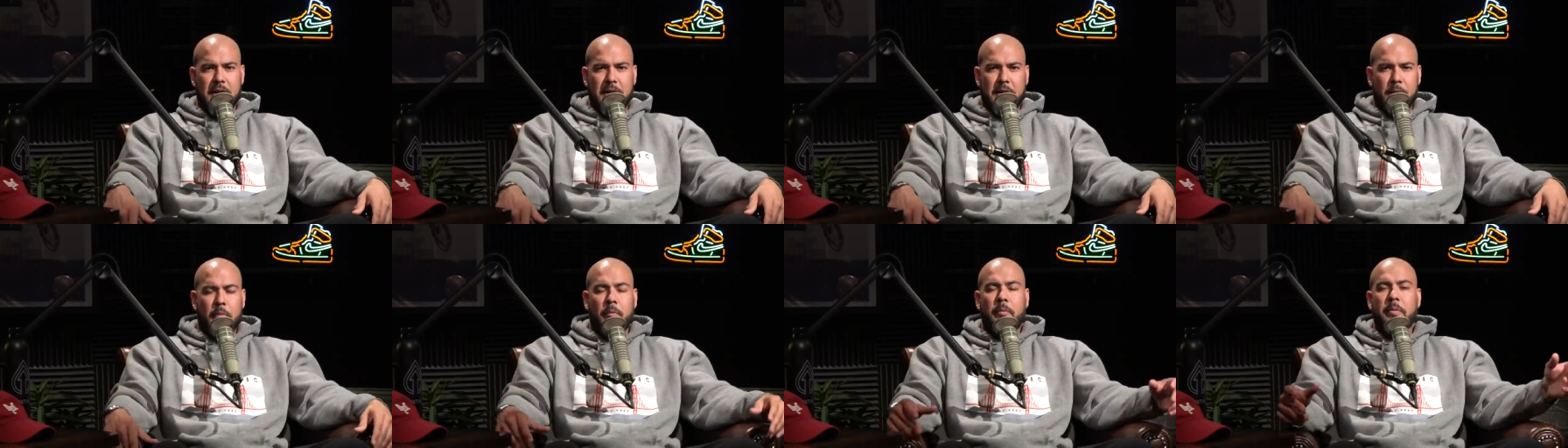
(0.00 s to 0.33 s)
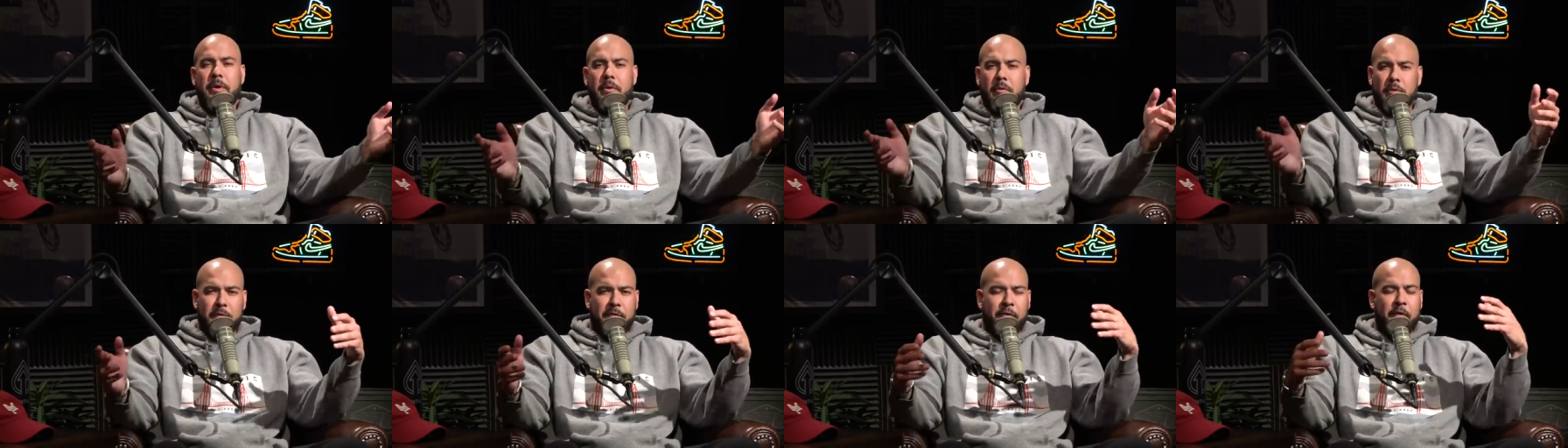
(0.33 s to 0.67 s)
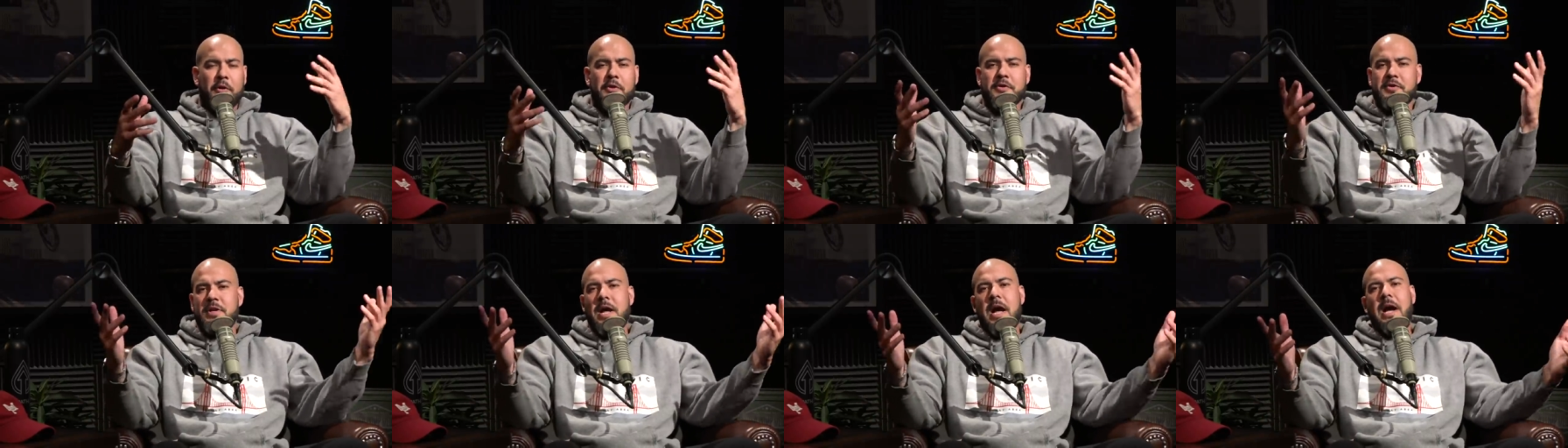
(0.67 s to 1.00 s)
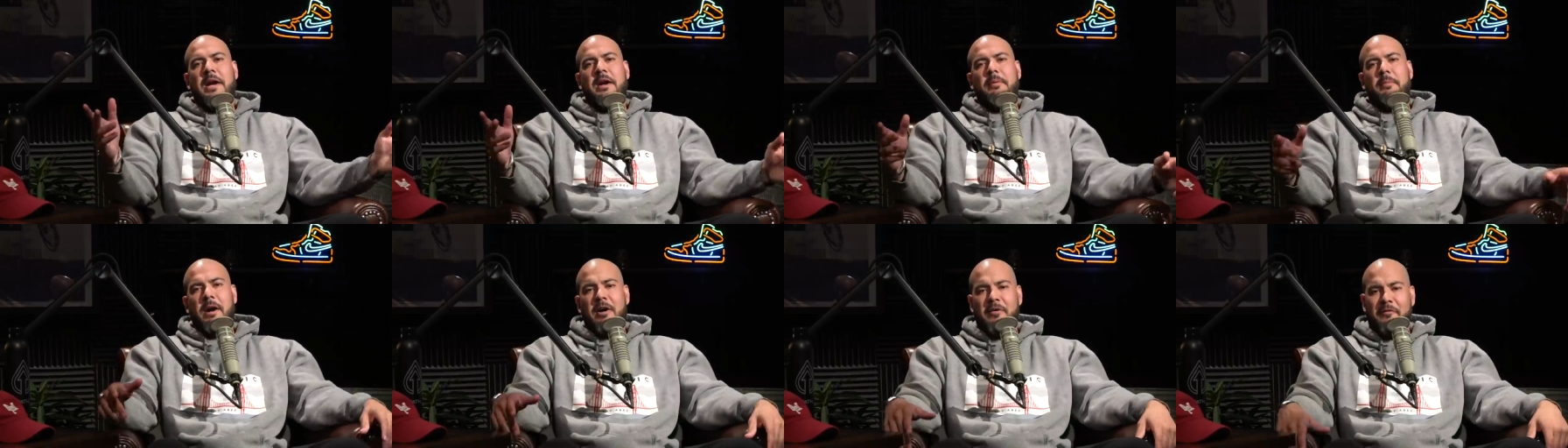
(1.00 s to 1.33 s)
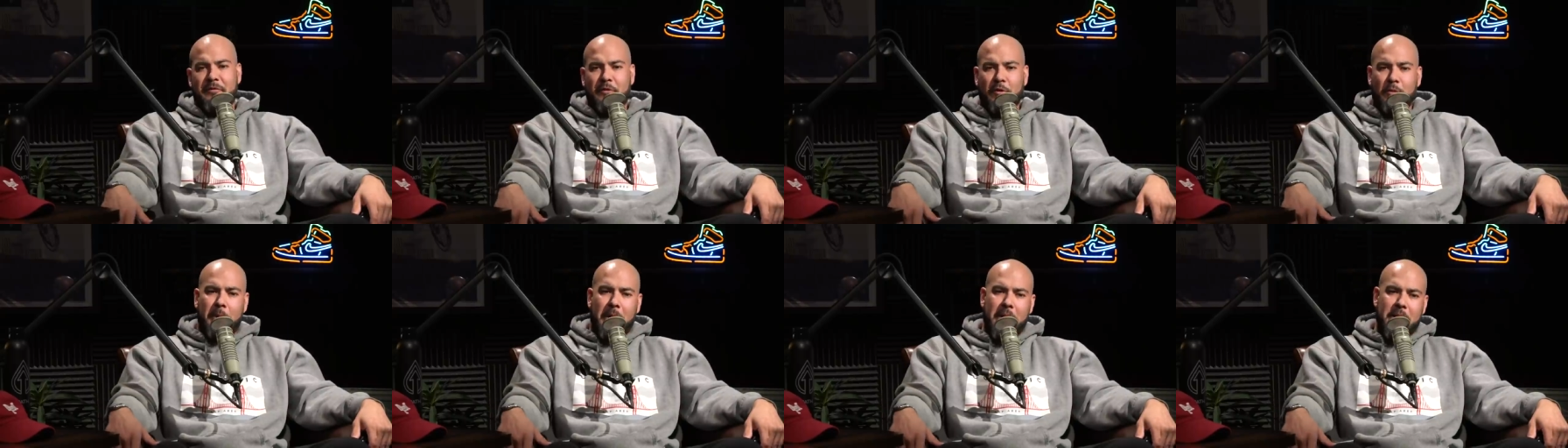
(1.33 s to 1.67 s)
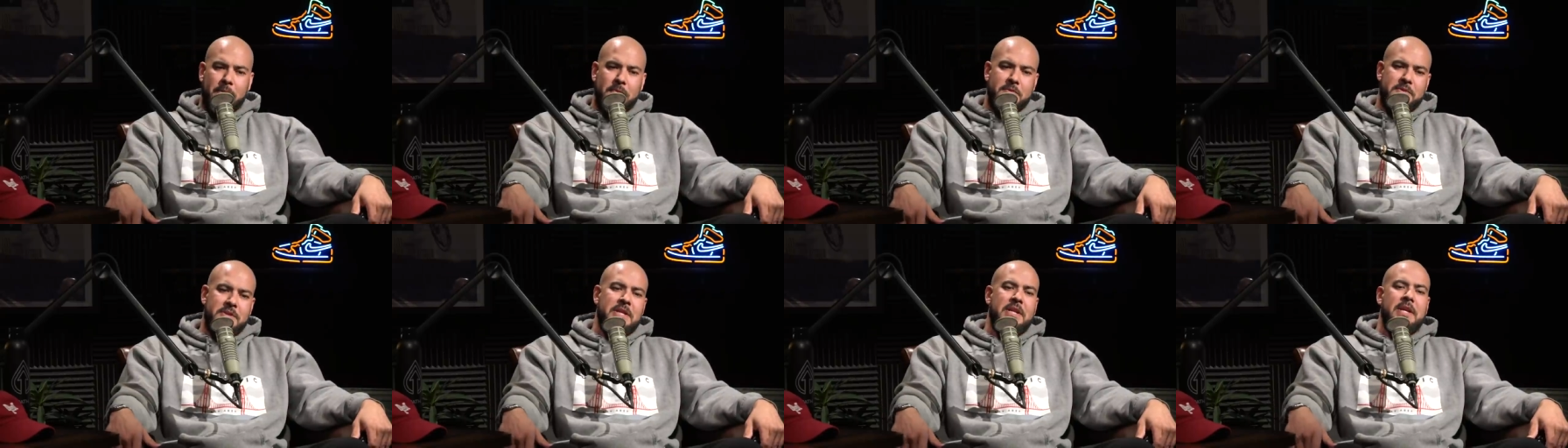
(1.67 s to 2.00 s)
when we were first talking about full body
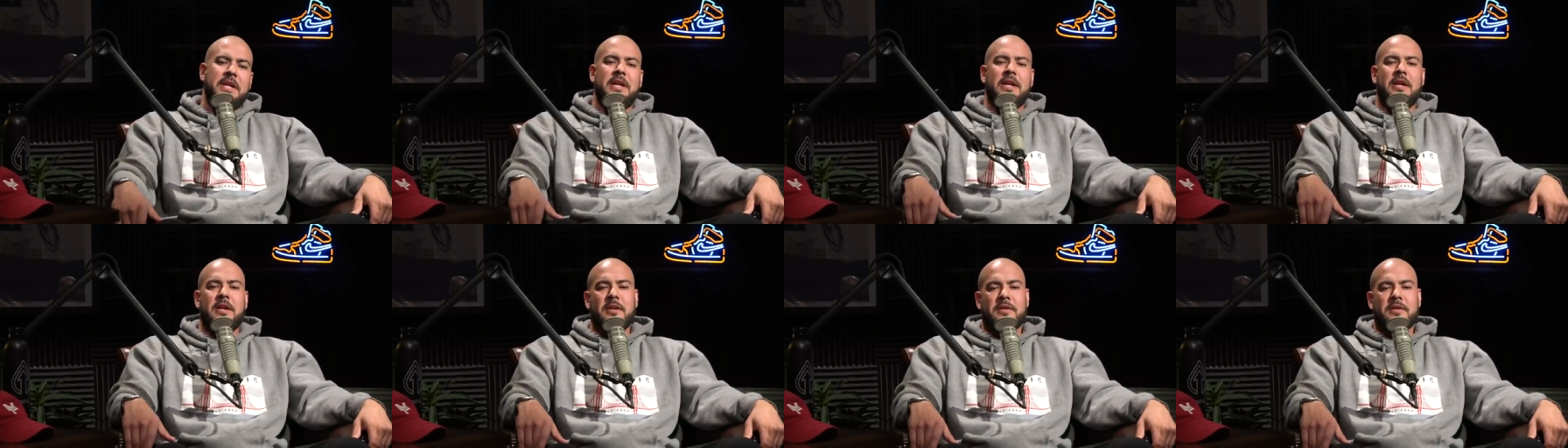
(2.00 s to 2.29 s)
routine